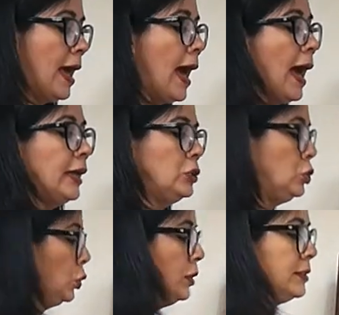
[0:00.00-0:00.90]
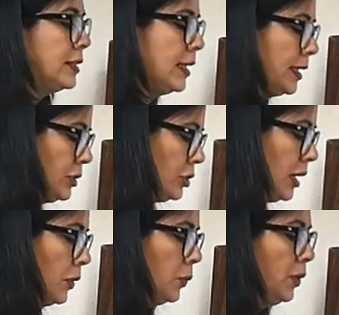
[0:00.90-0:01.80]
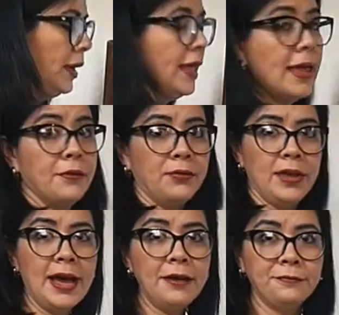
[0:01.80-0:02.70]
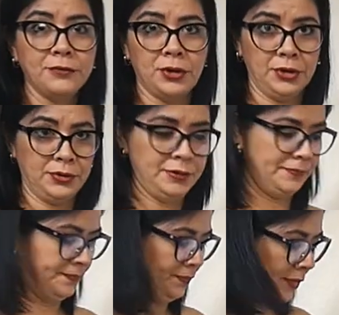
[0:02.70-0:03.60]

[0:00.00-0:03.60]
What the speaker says: I don't take a shower every afternoon.